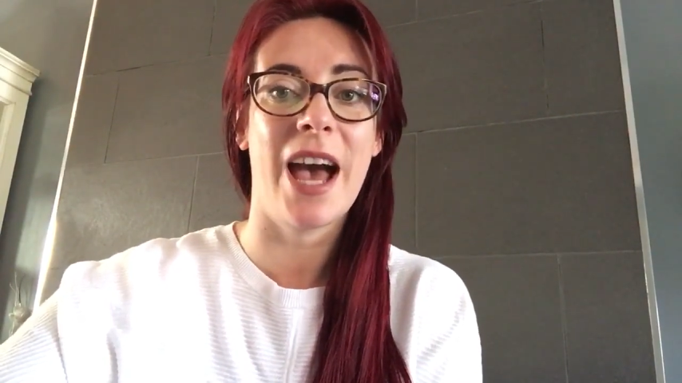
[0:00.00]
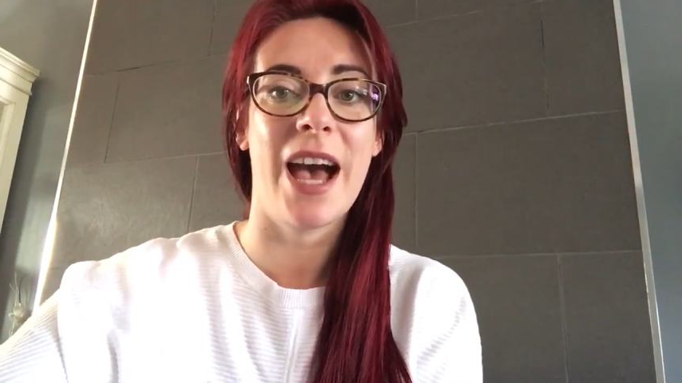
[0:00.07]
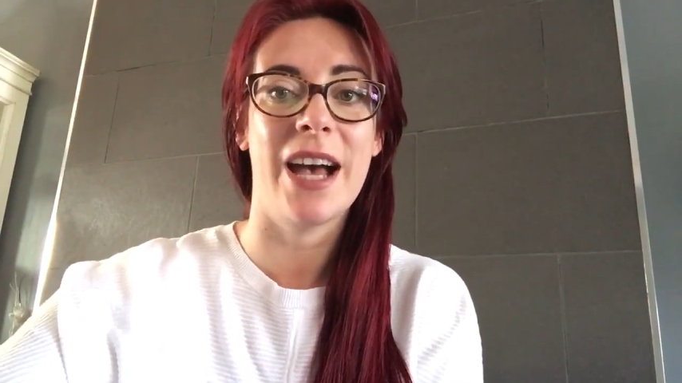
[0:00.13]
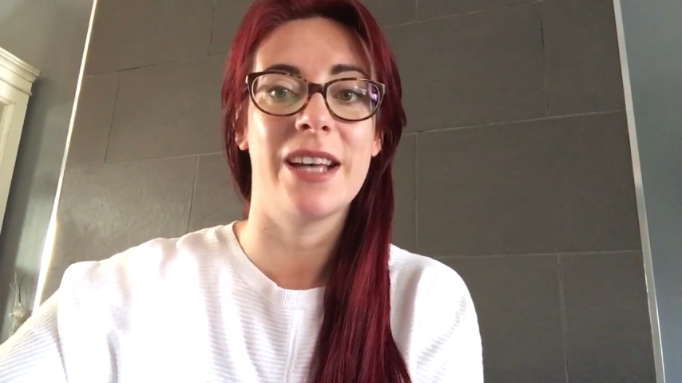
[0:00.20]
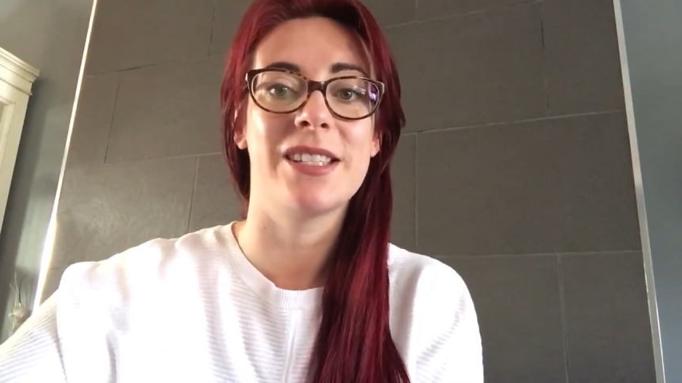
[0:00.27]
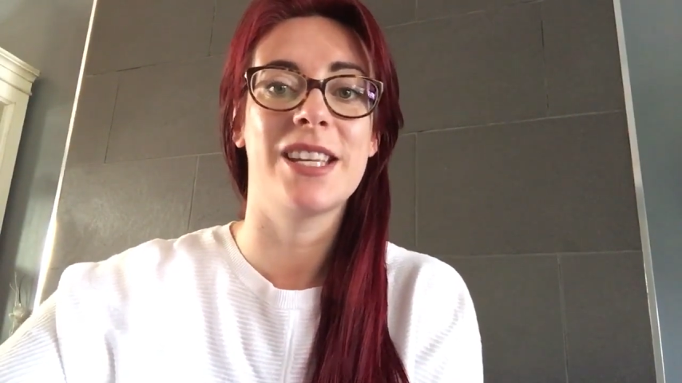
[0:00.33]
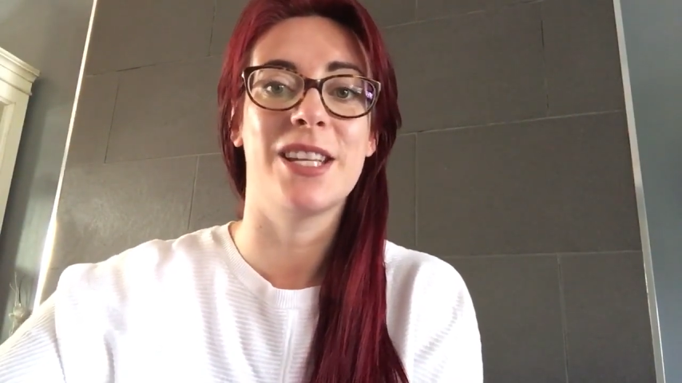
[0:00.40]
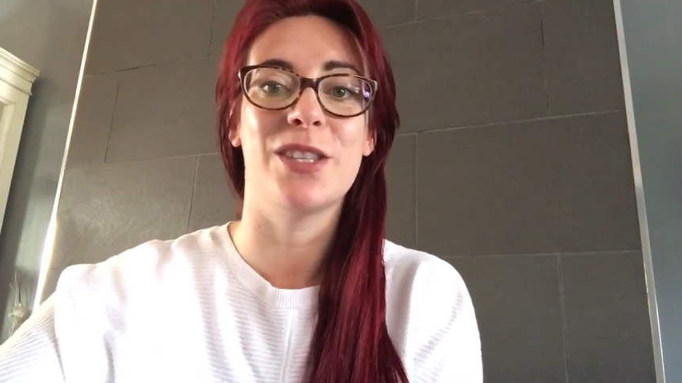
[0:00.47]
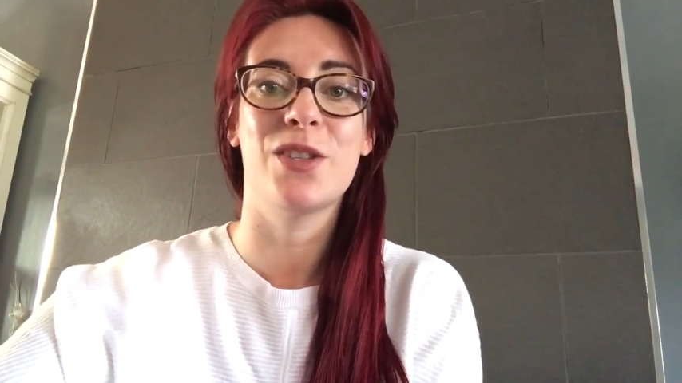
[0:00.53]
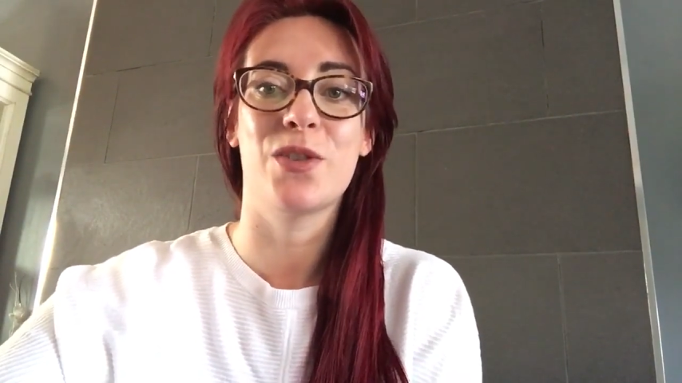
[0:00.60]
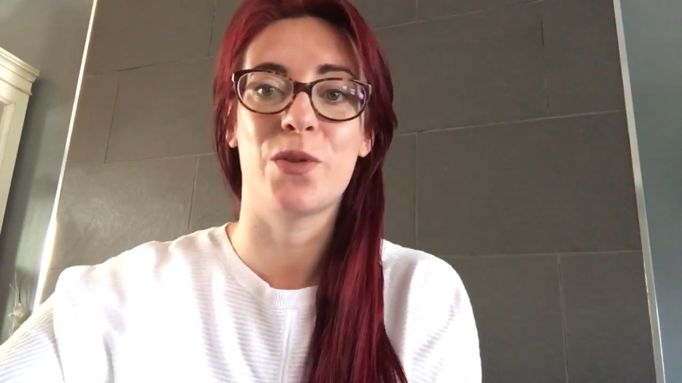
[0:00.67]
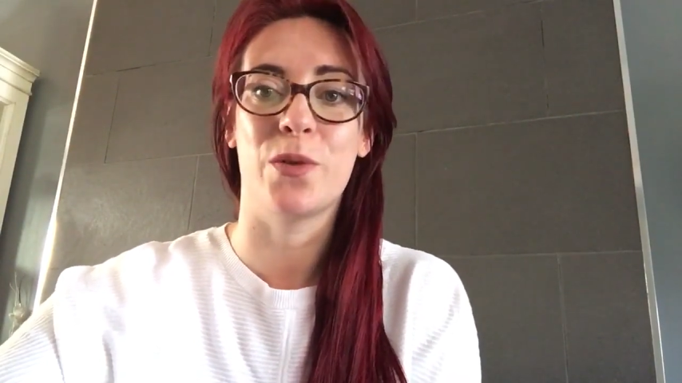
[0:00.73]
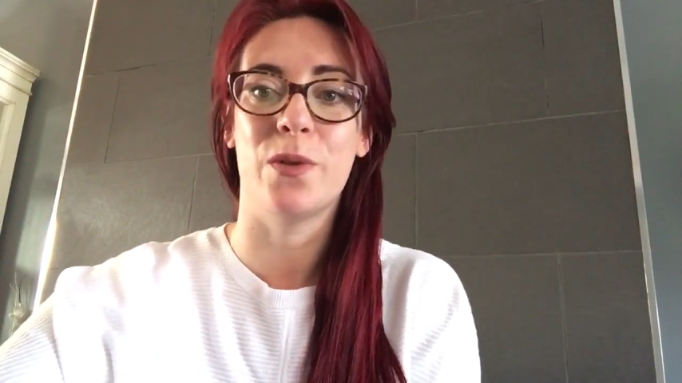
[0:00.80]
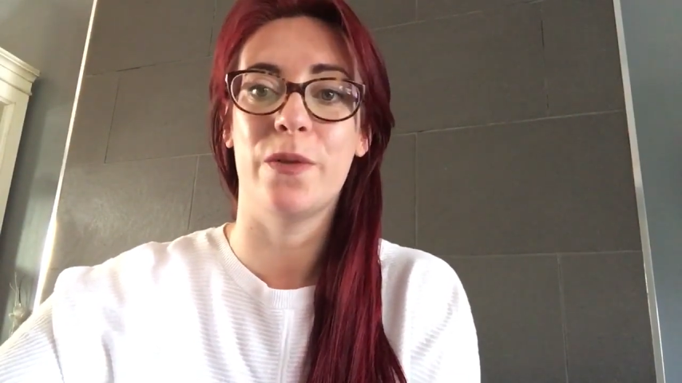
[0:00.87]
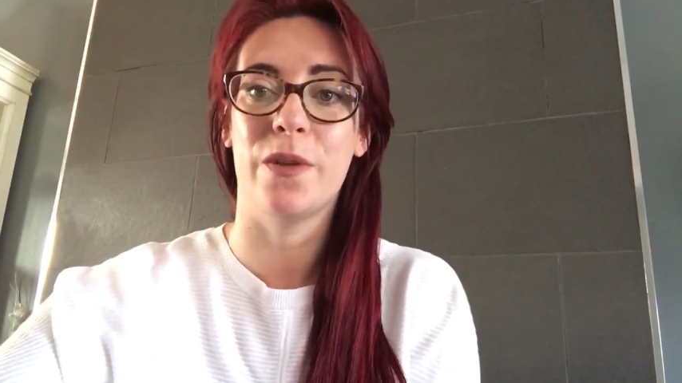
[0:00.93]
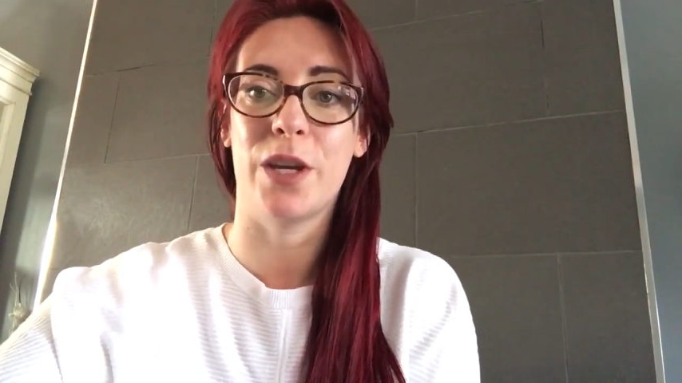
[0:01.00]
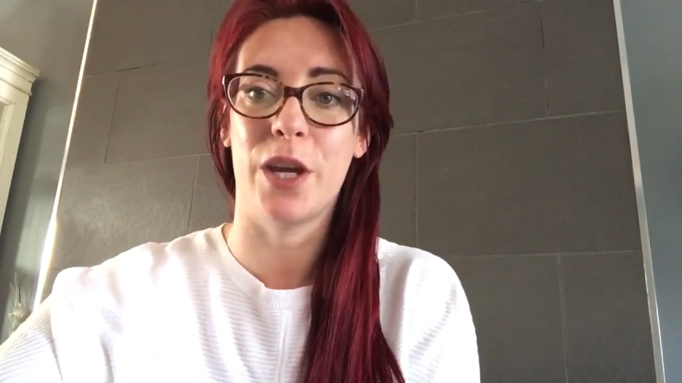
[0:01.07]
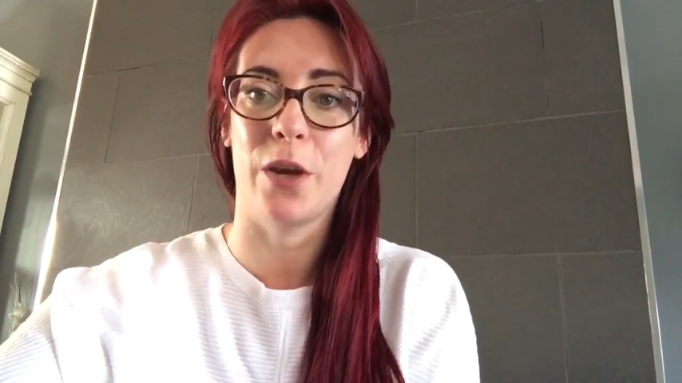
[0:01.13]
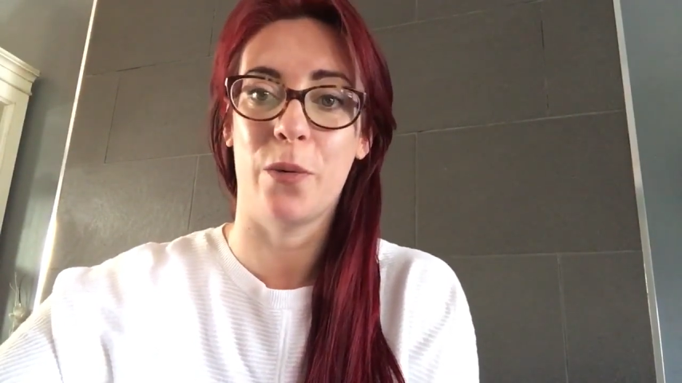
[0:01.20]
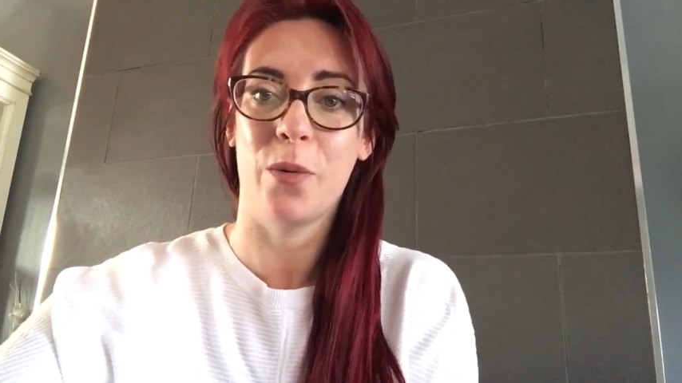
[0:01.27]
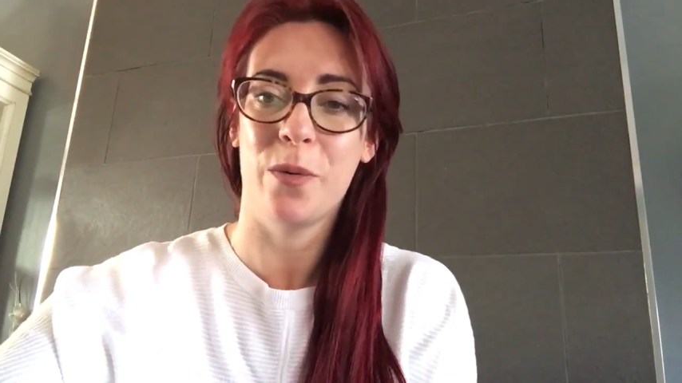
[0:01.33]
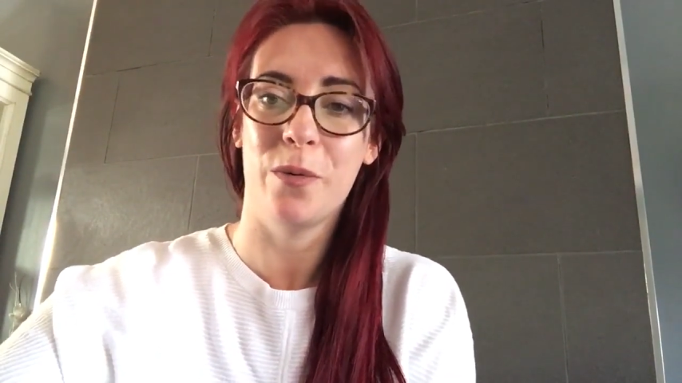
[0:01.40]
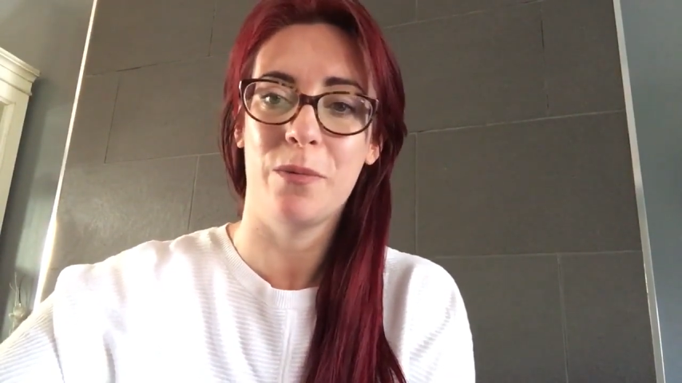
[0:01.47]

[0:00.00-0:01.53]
has in store for you.